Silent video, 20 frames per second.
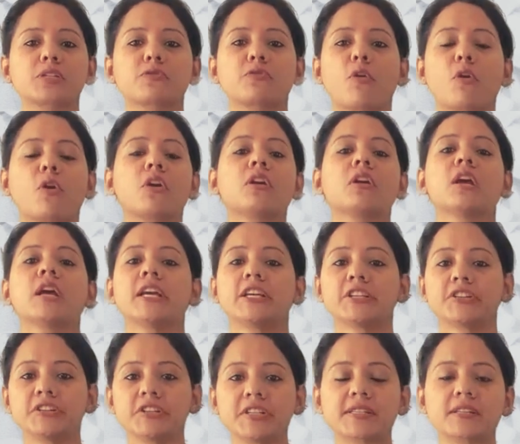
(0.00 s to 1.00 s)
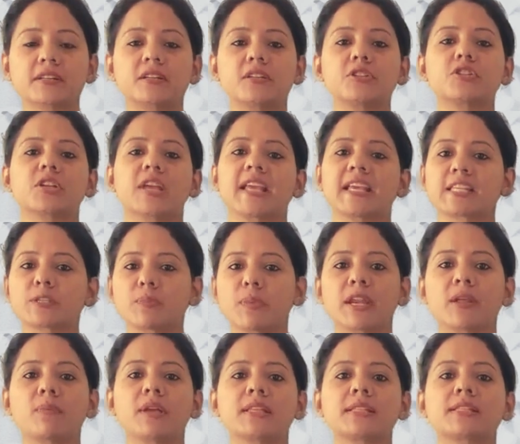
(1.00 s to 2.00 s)
for research,
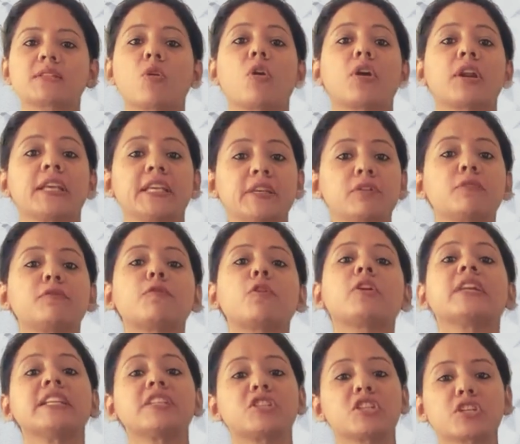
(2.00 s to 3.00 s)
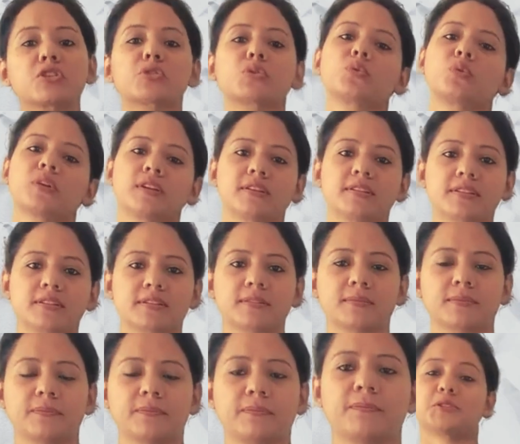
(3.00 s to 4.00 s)
experiments or even for teaching students.
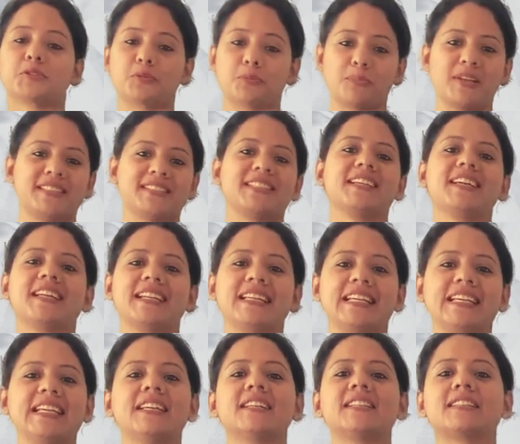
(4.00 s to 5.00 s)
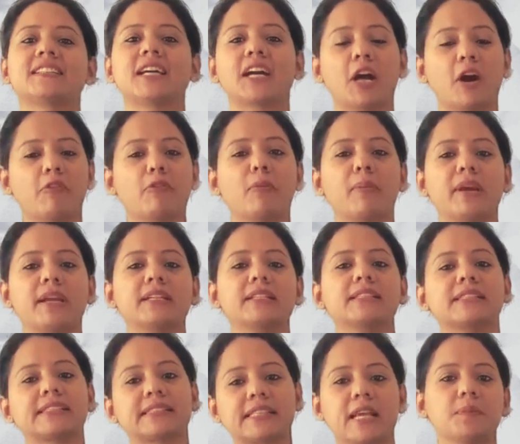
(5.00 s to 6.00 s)
So basically, the government
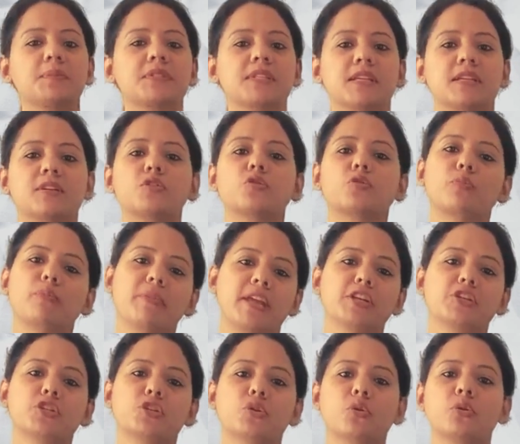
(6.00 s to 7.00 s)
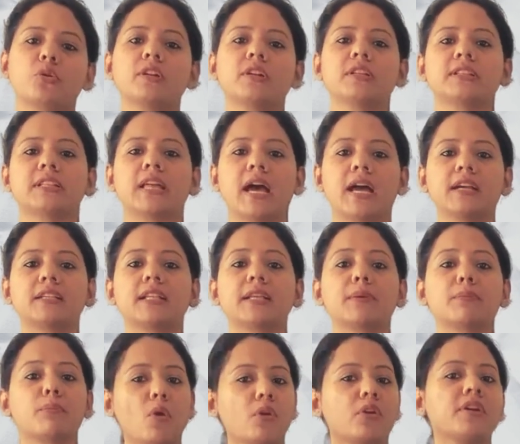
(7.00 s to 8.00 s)
steps in to make sure that the
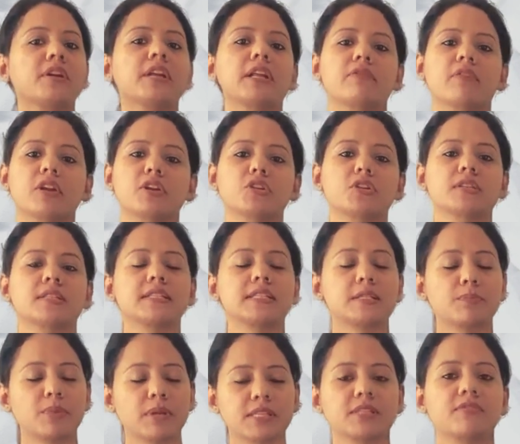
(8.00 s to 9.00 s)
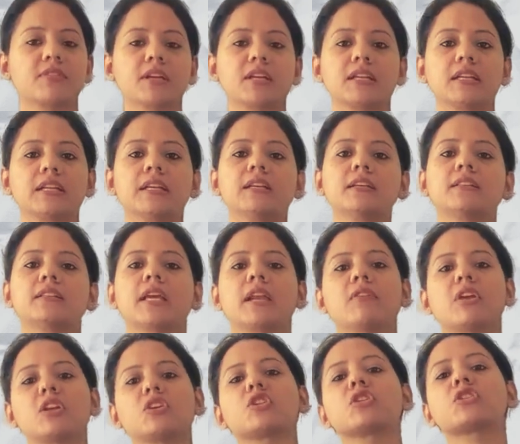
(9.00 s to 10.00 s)
important inventions, specifically the
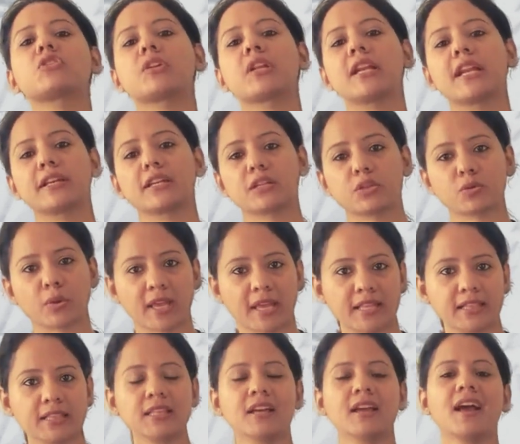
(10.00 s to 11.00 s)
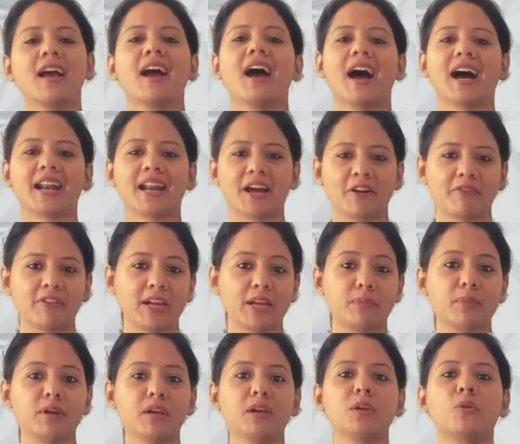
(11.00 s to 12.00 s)
inventions related to health, are
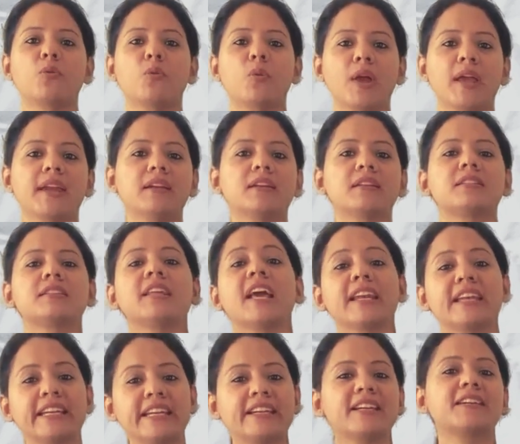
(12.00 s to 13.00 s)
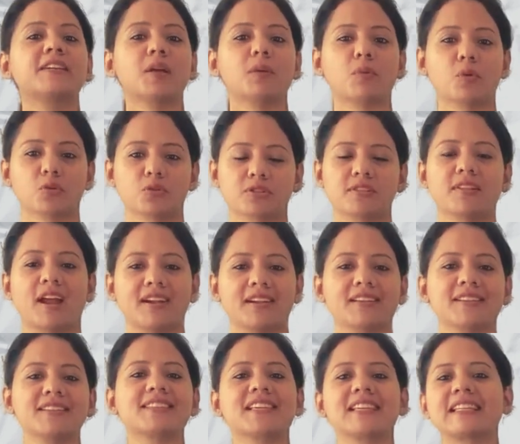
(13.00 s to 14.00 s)
available when they are needed the most, that
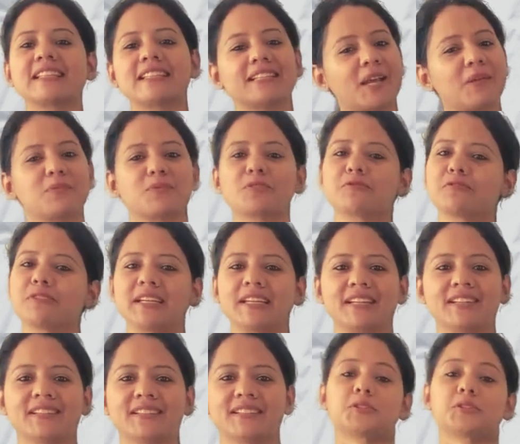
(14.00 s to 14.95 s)
is, in the times of need.